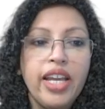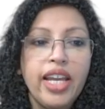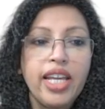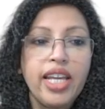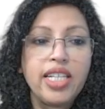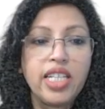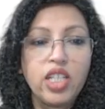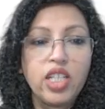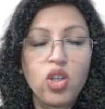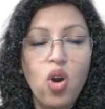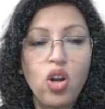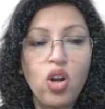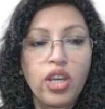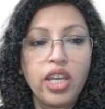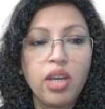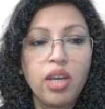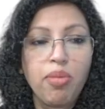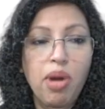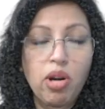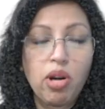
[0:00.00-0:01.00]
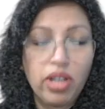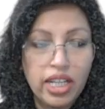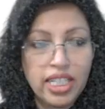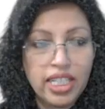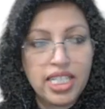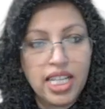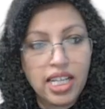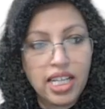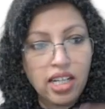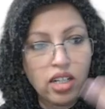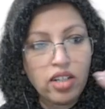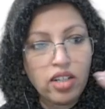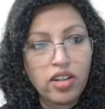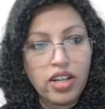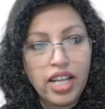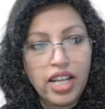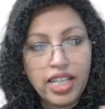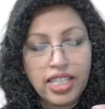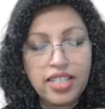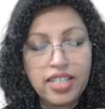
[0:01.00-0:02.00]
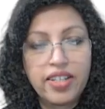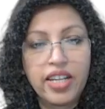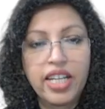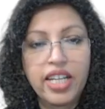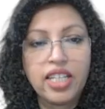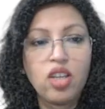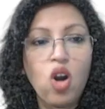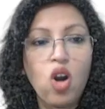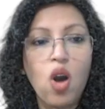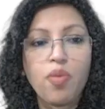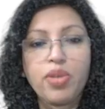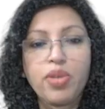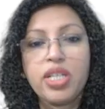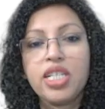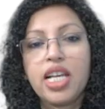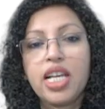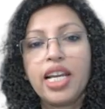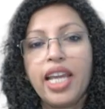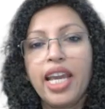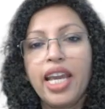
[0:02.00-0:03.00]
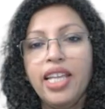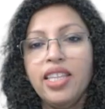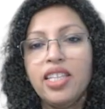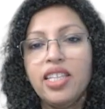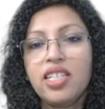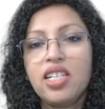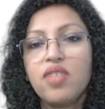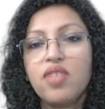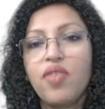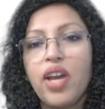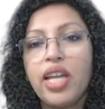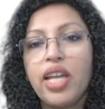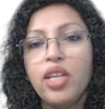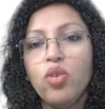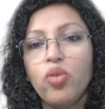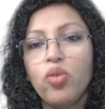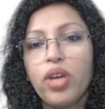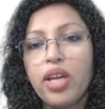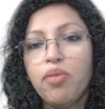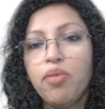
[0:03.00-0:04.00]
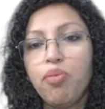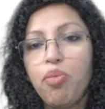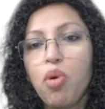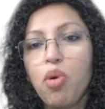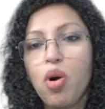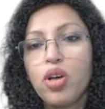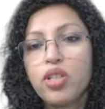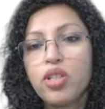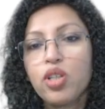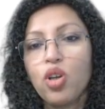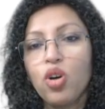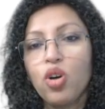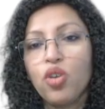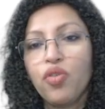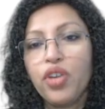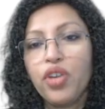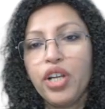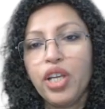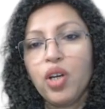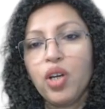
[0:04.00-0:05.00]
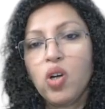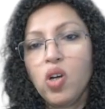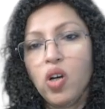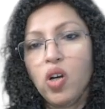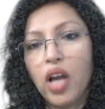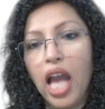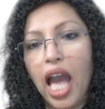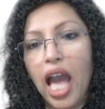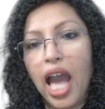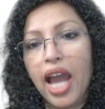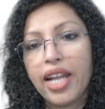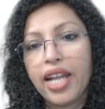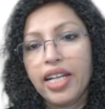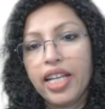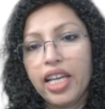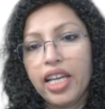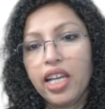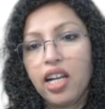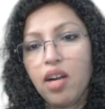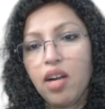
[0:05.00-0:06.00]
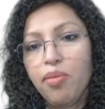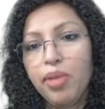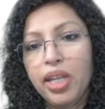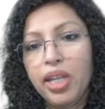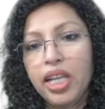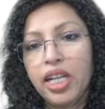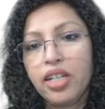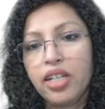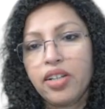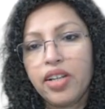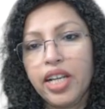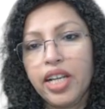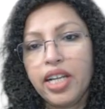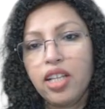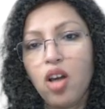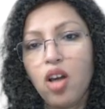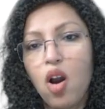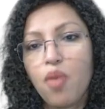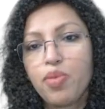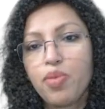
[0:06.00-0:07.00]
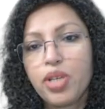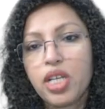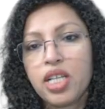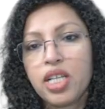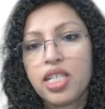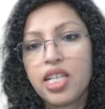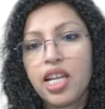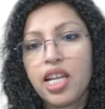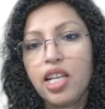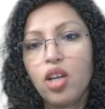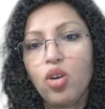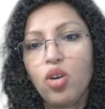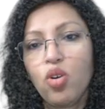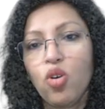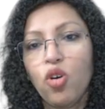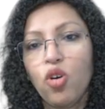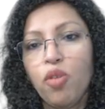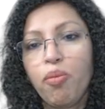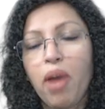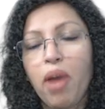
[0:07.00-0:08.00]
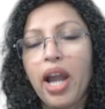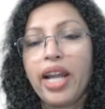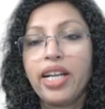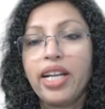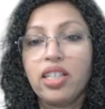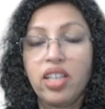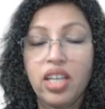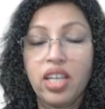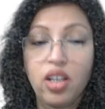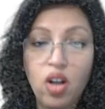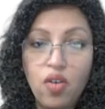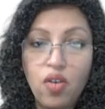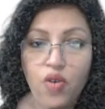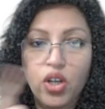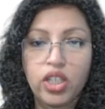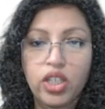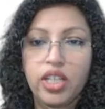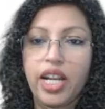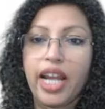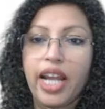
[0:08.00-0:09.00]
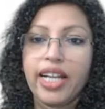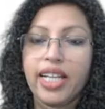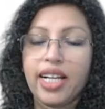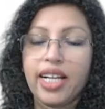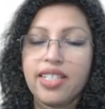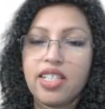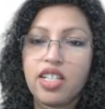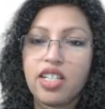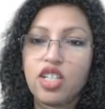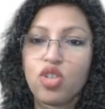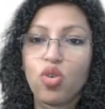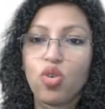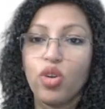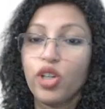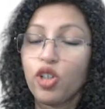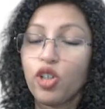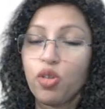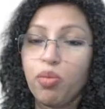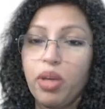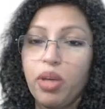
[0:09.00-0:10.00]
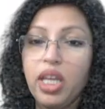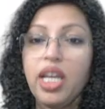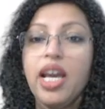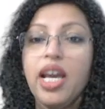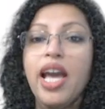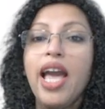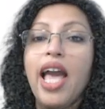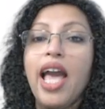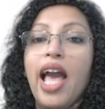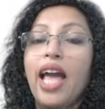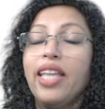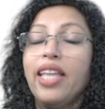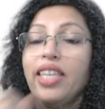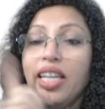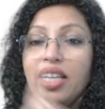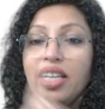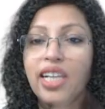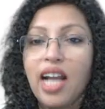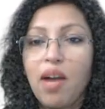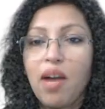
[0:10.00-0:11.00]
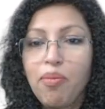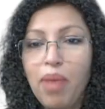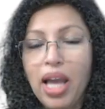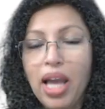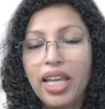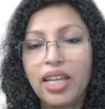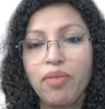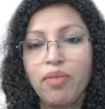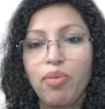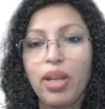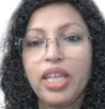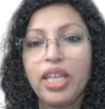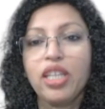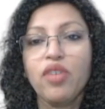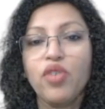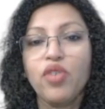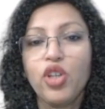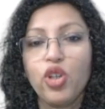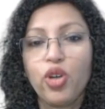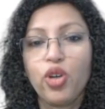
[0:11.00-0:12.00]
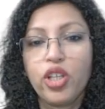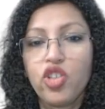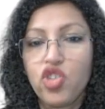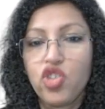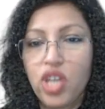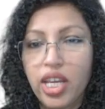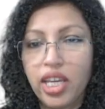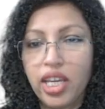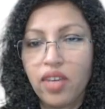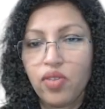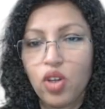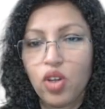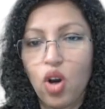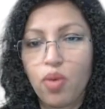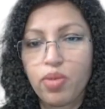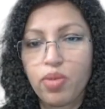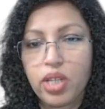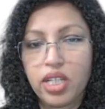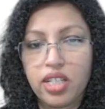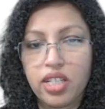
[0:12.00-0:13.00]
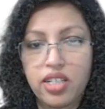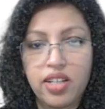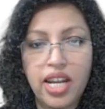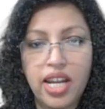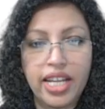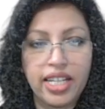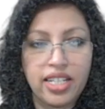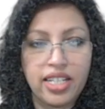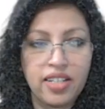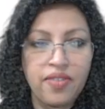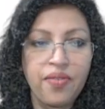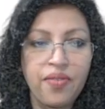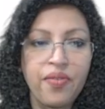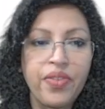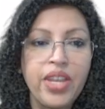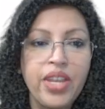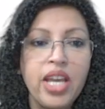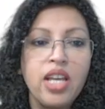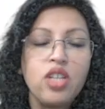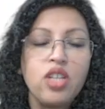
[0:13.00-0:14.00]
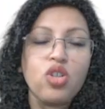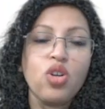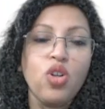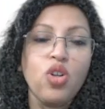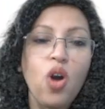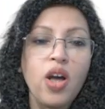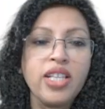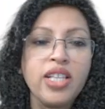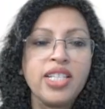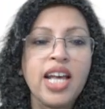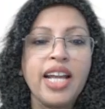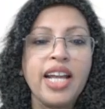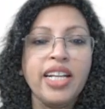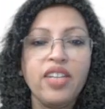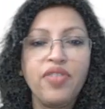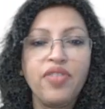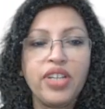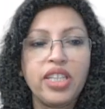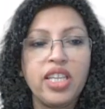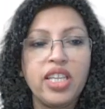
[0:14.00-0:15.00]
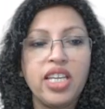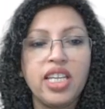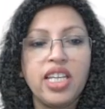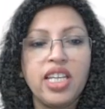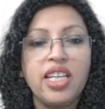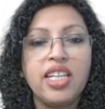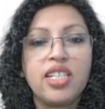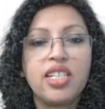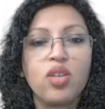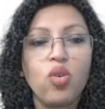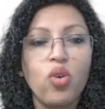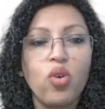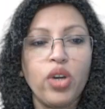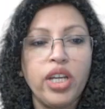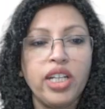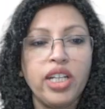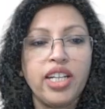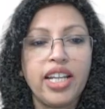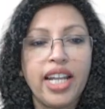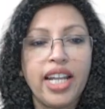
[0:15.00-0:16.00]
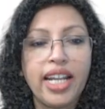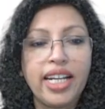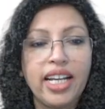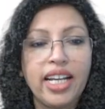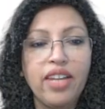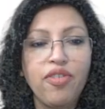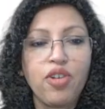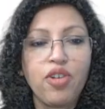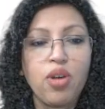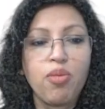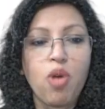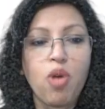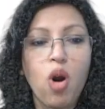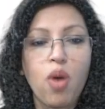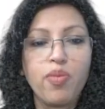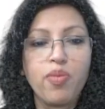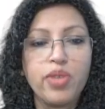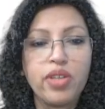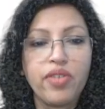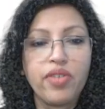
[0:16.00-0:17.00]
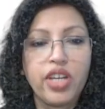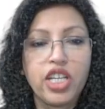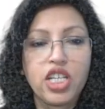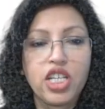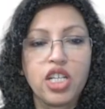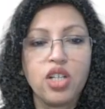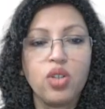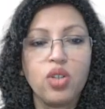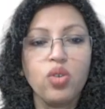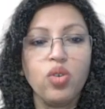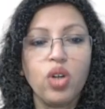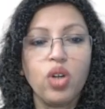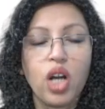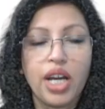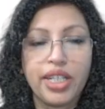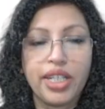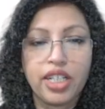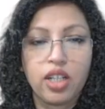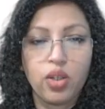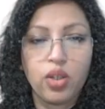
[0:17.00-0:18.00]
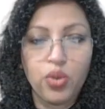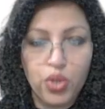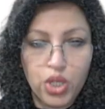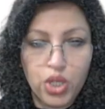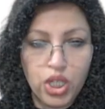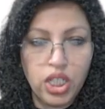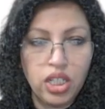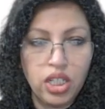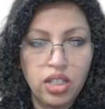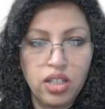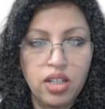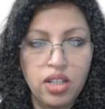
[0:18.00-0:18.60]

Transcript: Is he talking about, let's read the options. Again, this is where you can pause your video and take a minute, read the options in your own mind, think of what the right answer is going to be, and then come back and play the video and check if the option is right. So non-scientific thinking is going directly from observation to conclusion.